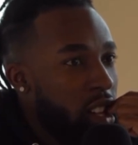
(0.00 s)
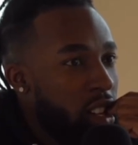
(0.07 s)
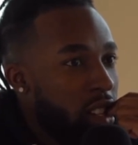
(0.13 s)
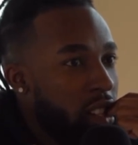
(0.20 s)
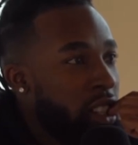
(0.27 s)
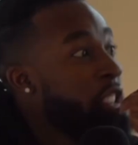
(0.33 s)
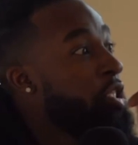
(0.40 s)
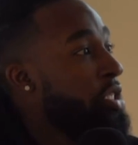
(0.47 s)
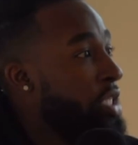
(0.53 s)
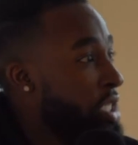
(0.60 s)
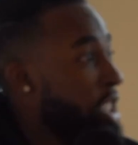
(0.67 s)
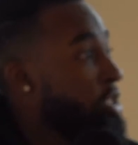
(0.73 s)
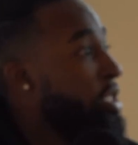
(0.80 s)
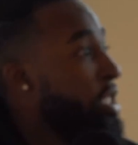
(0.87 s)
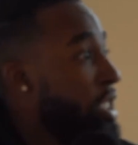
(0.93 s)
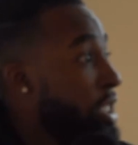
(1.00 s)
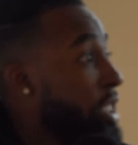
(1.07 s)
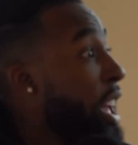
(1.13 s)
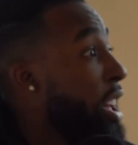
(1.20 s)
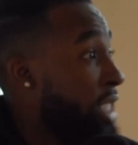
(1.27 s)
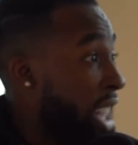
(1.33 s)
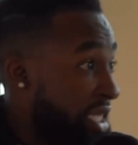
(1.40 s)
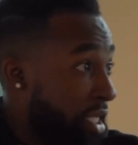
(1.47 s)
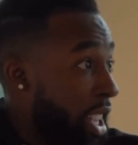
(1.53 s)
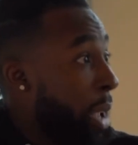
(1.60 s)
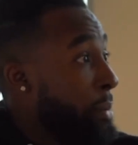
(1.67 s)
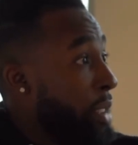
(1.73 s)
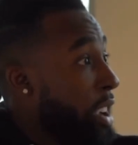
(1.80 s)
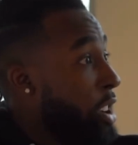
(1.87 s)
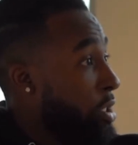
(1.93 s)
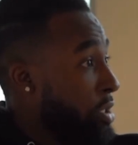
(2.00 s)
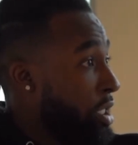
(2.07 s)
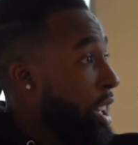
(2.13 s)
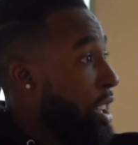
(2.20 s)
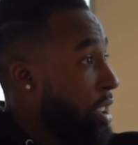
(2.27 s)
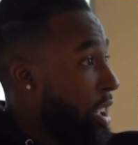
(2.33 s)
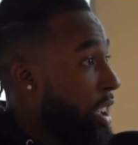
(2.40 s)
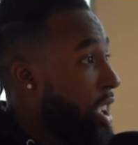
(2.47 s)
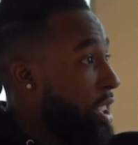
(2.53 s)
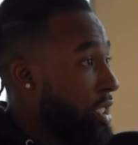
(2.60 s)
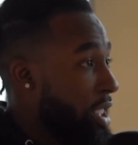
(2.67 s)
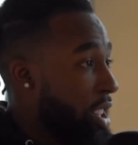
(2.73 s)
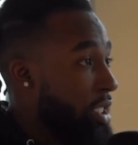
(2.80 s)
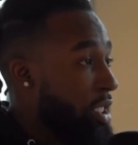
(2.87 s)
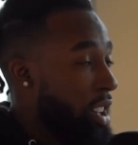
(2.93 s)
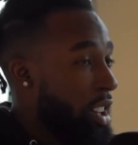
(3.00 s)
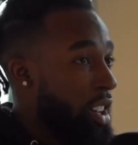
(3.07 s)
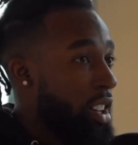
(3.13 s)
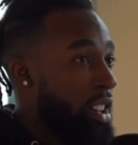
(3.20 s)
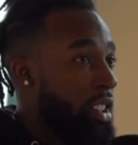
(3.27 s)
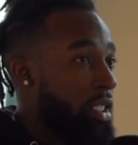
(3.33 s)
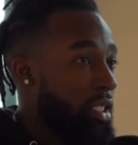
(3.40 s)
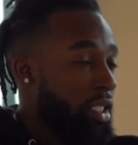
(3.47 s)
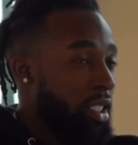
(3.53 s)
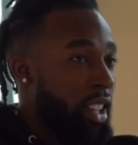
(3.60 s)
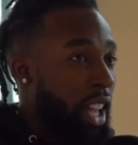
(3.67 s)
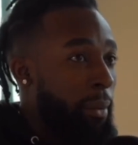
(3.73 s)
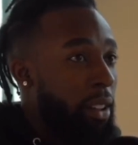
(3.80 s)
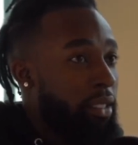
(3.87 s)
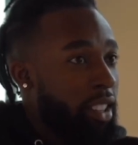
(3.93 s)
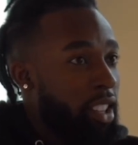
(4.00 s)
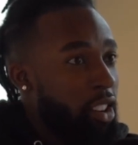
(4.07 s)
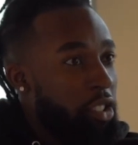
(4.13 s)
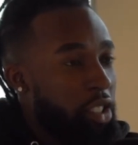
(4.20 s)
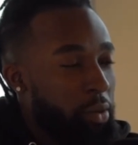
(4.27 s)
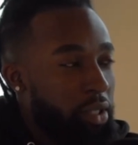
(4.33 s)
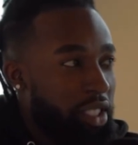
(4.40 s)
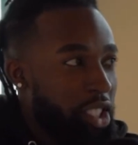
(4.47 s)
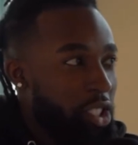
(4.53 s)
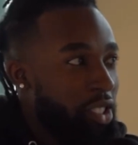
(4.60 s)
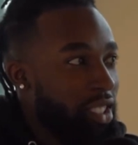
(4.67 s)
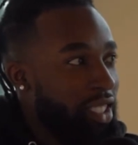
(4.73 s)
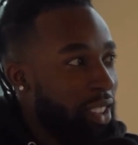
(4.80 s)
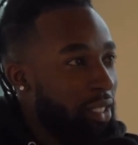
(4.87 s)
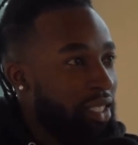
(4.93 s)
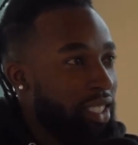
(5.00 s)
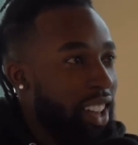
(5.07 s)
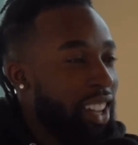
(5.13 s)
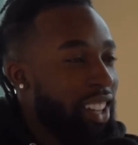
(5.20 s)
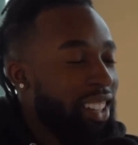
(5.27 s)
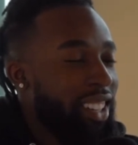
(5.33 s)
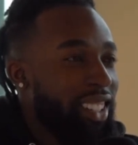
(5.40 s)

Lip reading: Dietrich did it that same day, earlier that day. He did it in the game. I was like, yo, should we just do it? He was like,